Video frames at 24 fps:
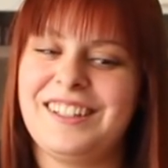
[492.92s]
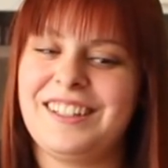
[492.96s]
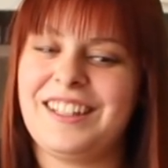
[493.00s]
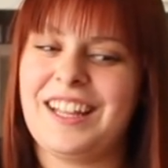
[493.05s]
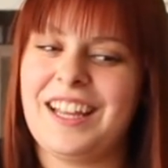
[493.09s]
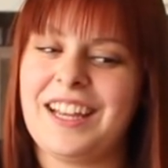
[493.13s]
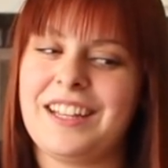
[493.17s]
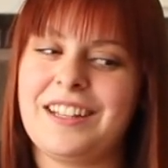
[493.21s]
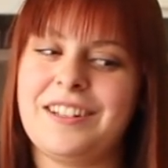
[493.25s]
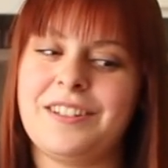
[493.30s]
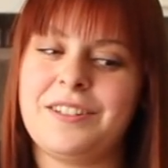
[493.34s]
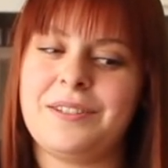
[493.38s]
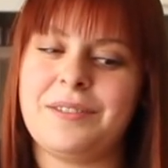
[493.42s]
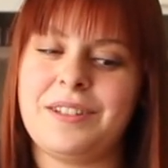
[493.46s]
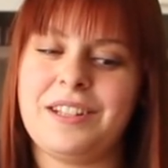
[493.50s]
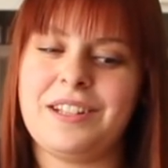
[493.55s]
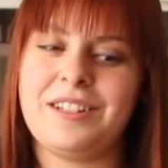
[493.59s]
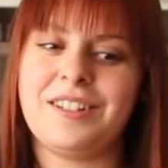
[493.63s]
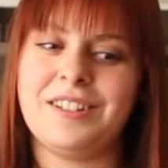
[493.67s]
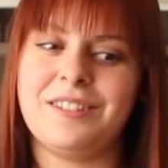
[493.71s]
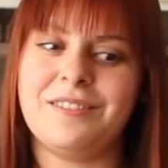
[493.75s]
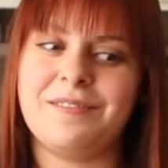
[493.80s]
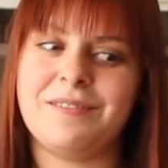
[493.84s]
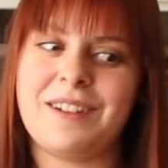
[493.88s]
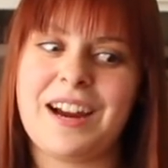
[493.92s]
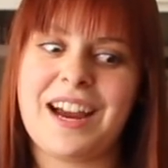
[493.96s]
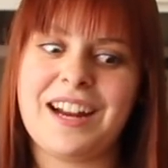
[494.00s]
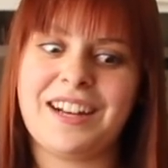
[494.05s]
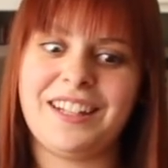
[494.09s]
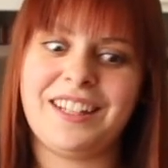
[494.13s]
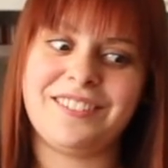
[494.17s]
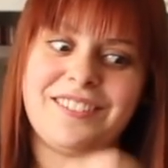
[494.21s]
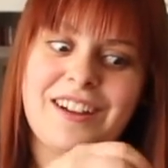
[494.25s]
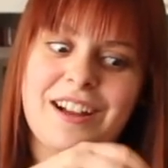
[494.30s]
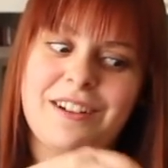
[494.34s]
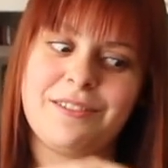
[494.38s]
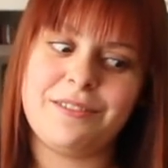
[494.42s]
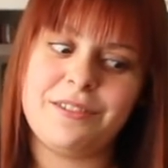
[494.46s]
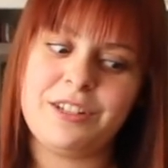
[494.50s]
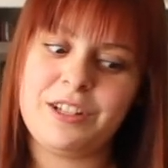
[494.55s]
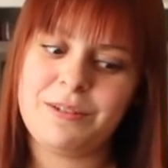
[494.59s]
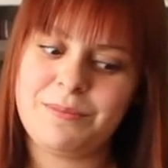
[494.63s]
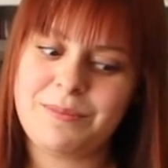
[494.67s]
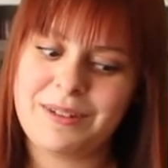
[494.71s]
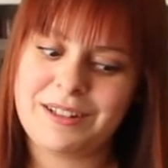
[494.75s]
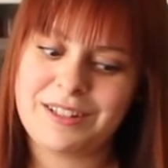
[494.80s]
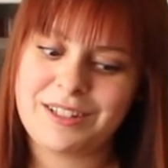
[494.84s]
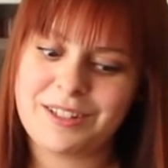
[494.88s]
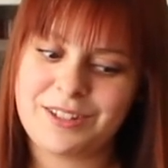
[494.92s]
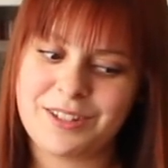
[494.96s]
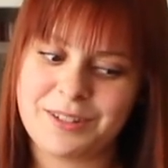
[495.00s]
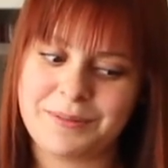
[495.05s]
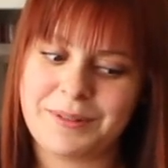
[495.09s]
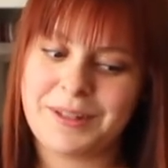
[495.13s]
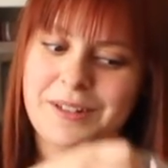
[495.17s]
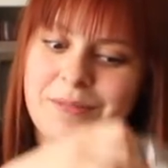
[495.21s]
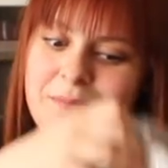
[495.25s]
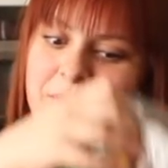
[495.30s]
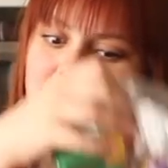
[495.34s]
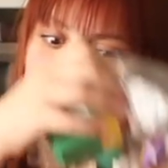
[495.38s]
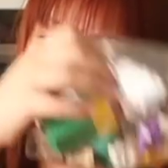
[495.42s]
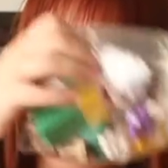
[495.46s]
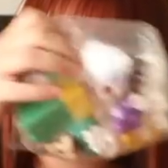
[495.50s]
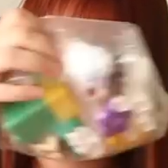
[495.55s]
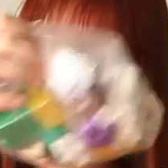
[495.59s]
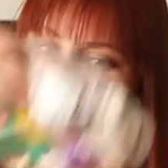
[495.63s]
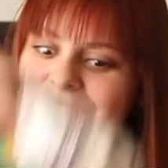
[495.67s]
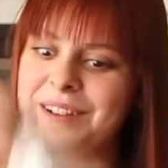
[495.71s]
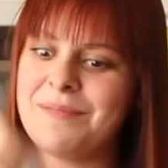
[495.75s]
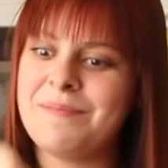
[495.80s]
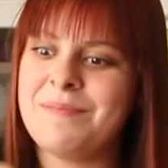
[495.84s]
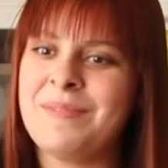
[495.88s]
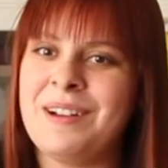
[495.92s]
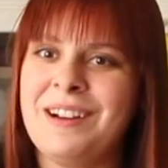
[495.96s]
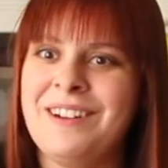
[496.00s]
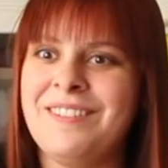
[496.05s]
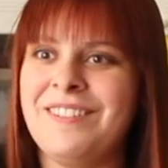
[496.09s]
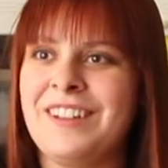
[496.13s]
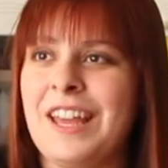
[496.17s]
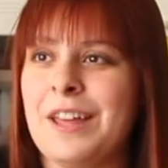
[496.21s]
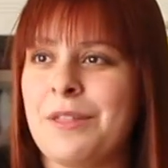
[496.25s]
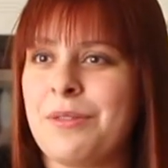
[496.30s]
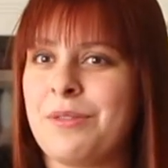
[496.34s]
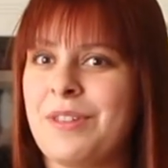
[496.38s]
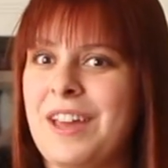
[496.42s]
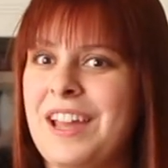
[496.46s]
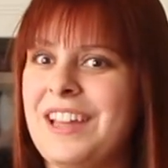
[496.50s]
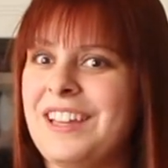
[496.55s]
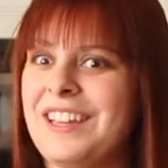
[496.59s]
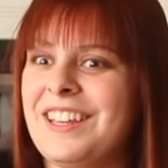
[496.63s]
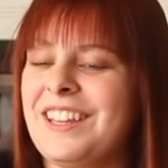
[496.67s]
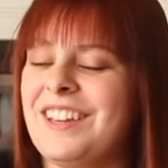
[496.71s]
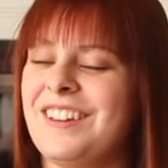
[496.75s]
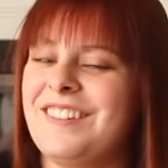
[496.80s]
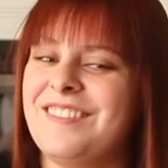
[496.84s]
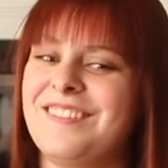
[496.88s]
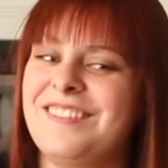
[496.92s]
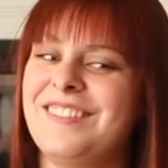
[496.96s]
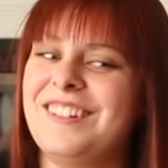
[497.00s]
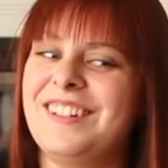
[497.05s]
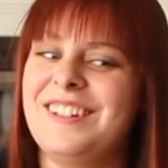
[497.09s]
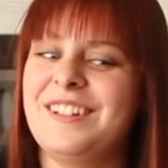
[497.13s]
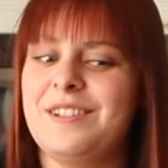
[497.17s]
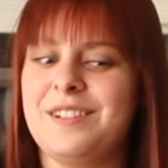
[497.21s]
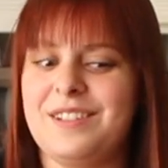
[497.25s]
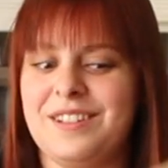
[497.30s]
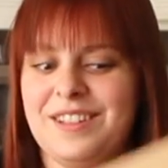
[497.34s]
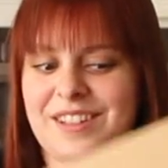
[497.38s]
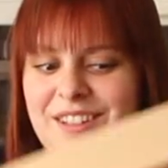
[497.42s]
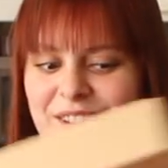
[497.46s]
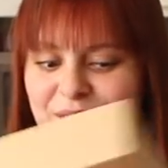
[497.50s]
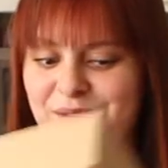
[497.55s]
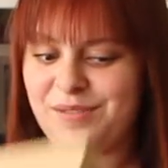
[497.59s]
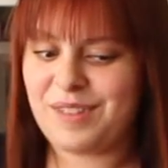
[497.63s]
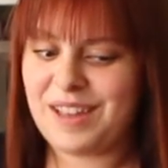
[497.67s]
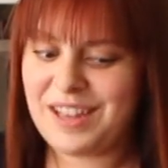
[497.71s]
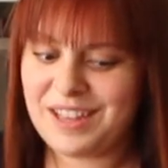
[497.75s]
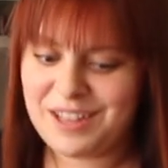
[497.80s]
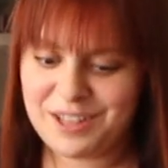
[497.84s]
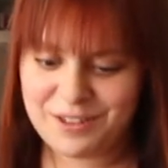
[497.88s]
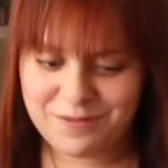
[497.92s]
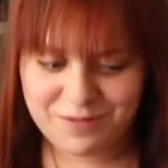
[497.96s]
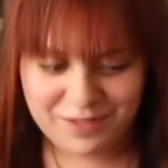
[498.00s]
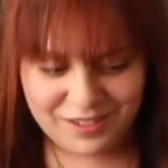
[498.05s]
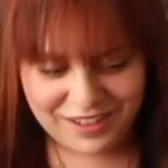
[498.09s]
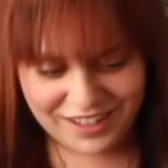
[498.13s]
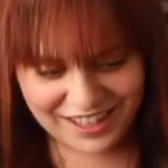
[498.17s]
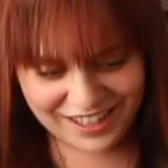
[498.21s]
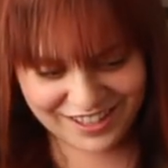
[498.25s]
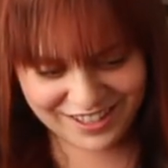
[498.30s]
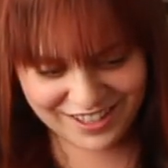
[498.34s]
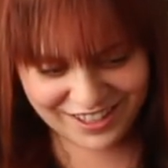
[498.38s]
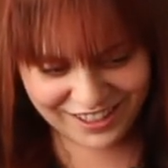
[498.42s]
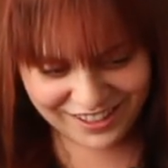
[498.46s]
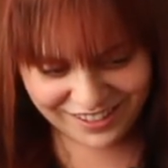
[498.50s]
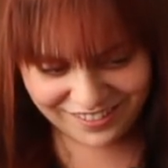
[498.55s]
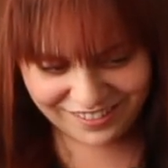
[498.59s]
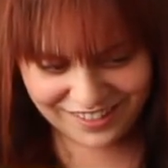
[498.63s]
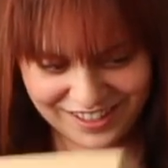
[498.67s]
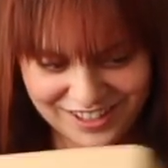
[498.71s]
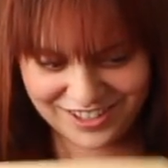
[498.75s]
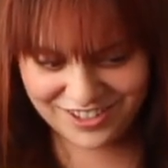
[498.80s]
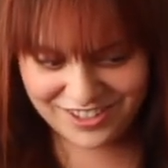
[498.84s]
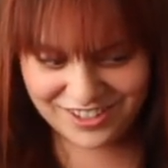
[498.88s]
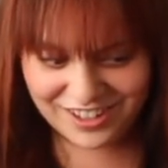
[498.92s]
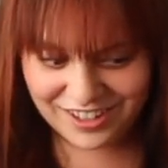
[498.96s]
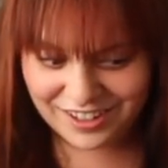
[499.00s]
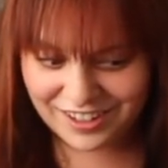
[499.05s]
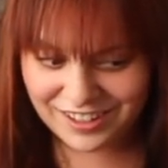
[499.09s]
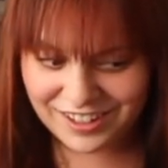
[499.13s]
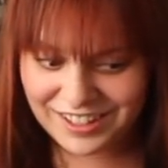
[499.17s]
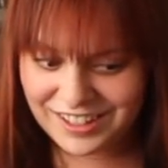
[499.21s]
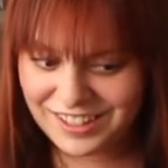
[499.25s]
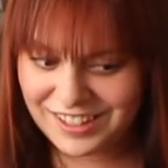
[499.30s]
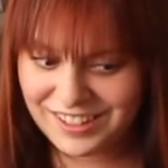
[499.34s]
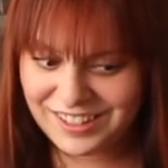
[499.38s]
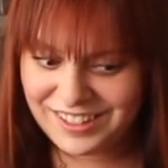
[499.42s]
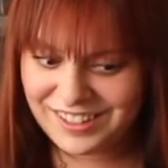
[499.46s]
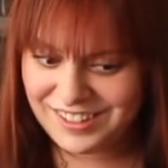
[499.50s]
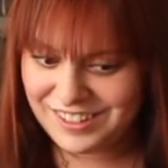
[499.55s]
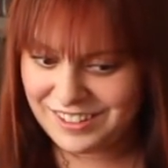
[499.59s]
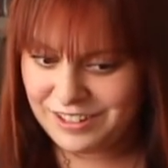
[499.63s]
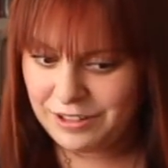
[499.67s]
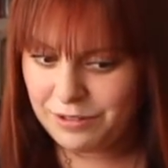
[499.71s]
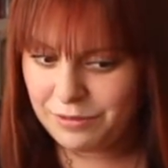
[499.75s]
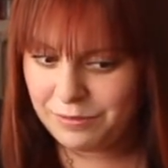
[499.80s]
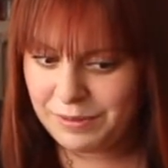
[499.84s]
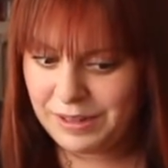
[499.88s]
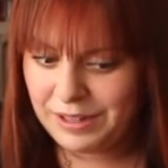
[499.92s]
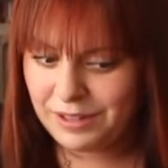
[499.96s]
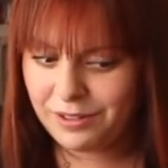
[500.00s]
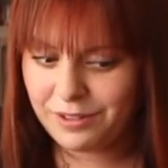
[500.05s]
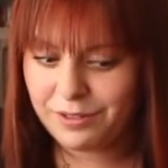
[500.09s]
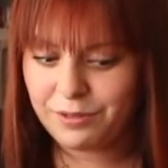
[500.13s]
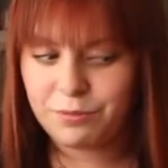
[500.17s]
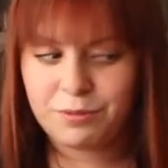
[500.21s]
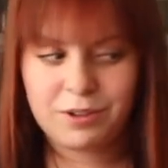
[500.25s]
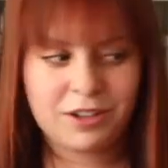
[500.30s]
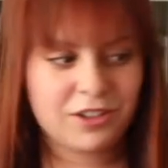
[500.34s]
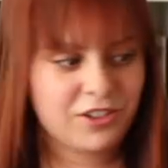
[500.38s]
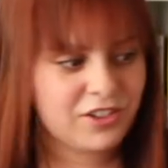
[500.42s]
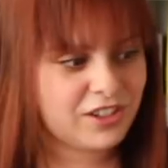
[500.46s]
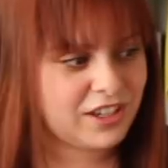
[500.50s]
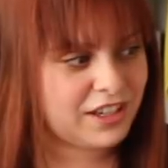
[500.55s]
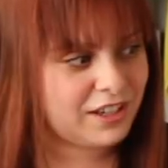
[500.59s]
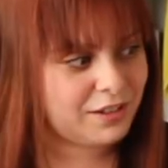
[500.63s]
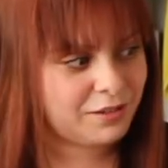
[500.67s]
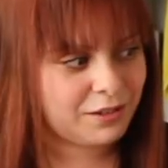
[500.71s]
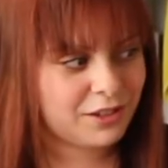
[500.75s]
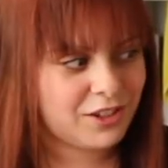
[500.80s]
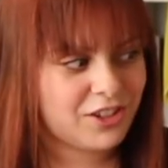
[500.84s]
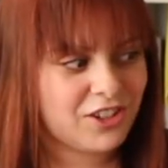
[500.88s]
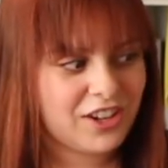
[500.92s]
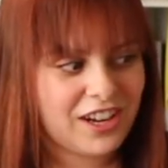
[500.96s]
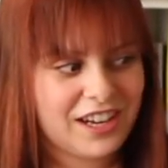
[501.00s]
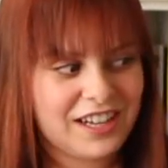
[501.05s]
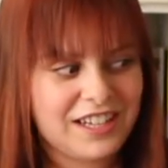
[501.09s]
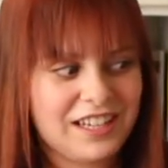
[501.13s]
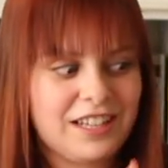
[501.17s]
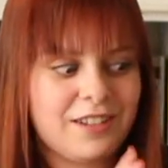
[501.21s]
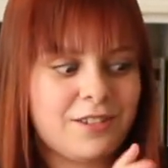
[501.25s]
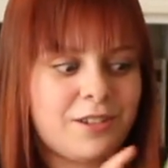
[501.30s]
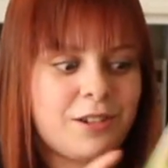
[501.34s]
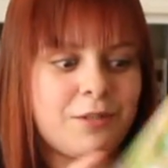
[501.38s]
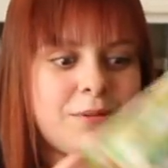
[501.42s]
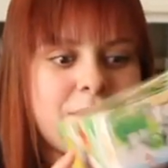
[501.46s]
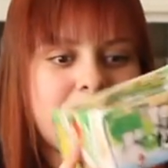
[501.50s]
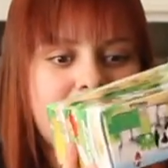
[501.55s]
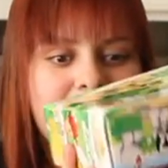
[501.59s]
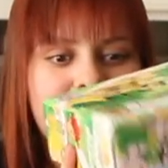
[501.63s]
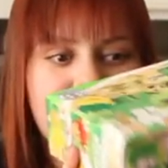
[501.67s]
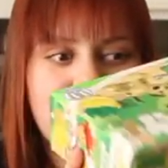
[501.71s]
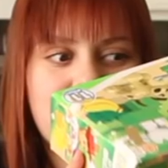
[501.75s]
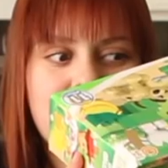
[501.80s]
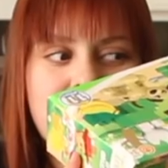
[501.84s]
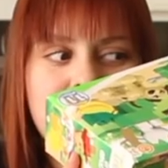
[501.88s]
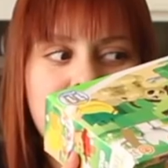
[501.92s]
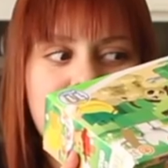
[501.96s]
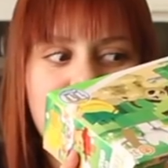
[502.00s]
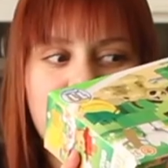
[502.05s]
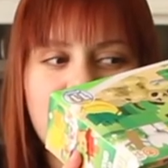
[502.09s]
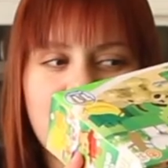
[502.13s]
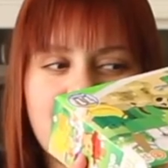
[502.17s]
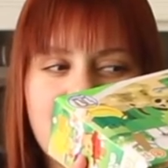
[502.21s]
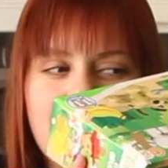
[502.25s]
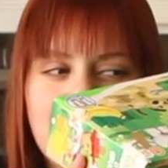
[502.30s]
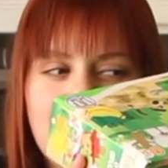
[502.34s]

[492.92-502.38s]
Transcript: like, so these don't rattle around too much so we don't break them. Oh yeah, thank you. Thank you for the consideration, weird Russian or Chinese or whatever you are